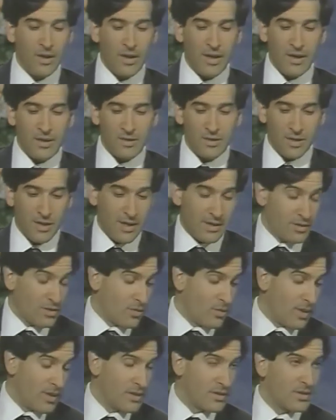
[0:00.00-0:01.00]
And as a
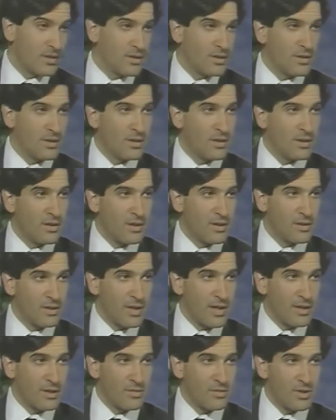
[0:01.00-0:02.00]
consequence, as
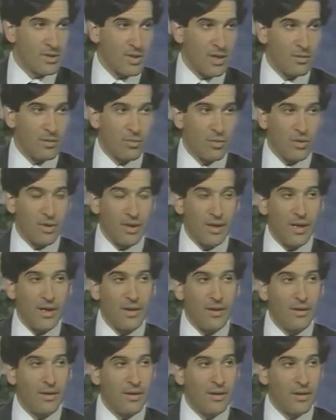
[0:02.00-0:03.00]
Councilman Seibert pointed
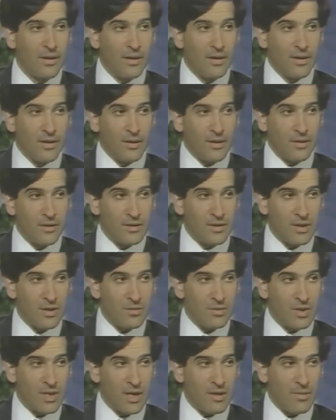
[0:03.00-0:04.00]
out, the city
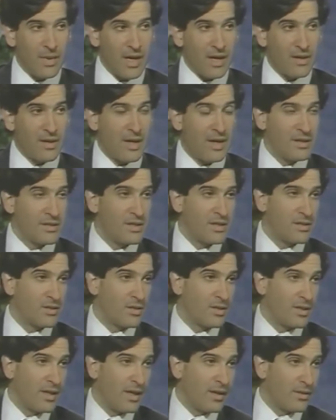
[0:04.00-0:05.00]
was getting back 9 cents
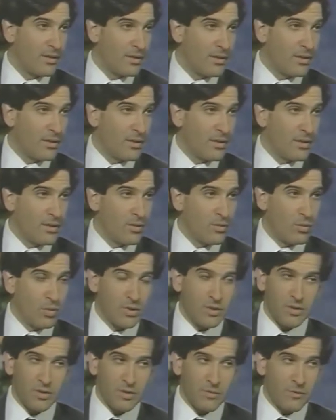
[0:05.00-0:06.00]
on the dollar,
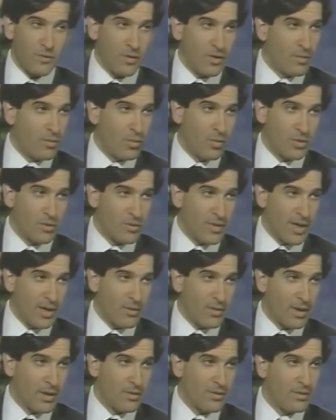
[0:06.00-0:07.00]
which is a very poor track
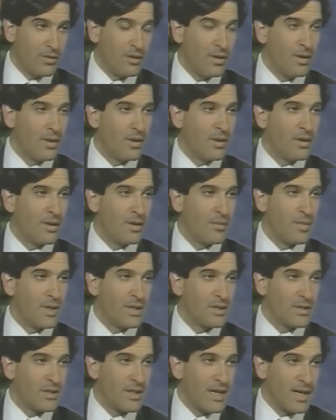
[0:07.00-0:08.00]
record. It
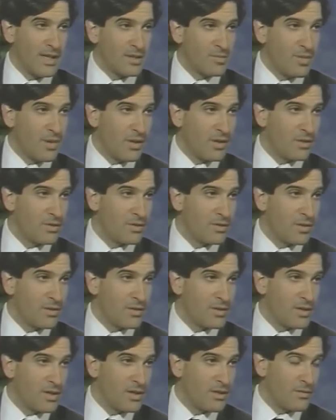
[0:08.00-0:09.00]
means the taxpayers of the
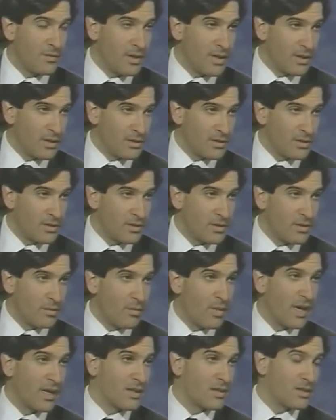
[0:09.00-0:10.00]
city of Phoenix,
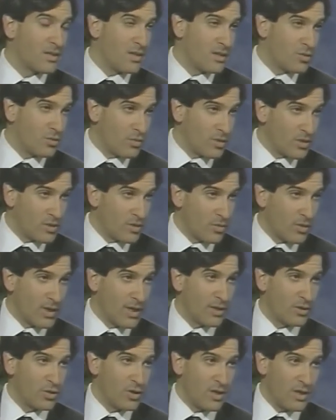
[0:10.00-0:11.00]
my constituents, were
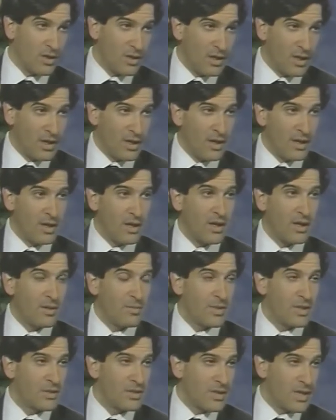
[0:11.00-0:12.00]
getting cheated, and it
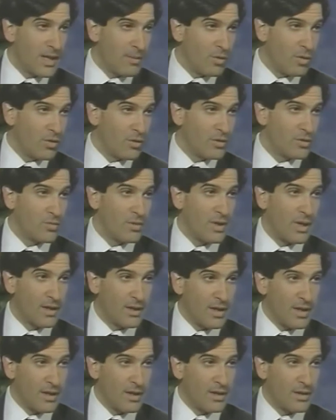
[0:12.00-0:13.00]
means the neighborhoods were not
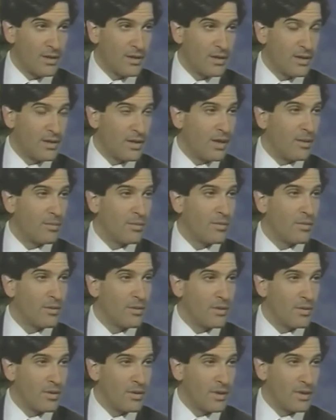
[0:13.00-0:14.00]
getting cleaned up.
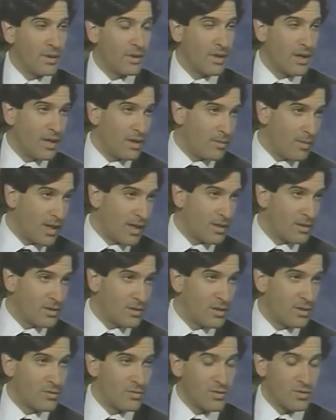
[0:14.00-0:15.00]
And again, my
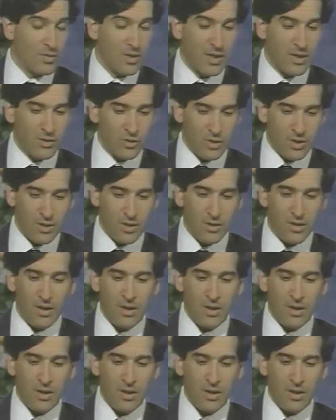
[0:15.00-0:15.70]
constituents were getting cheated.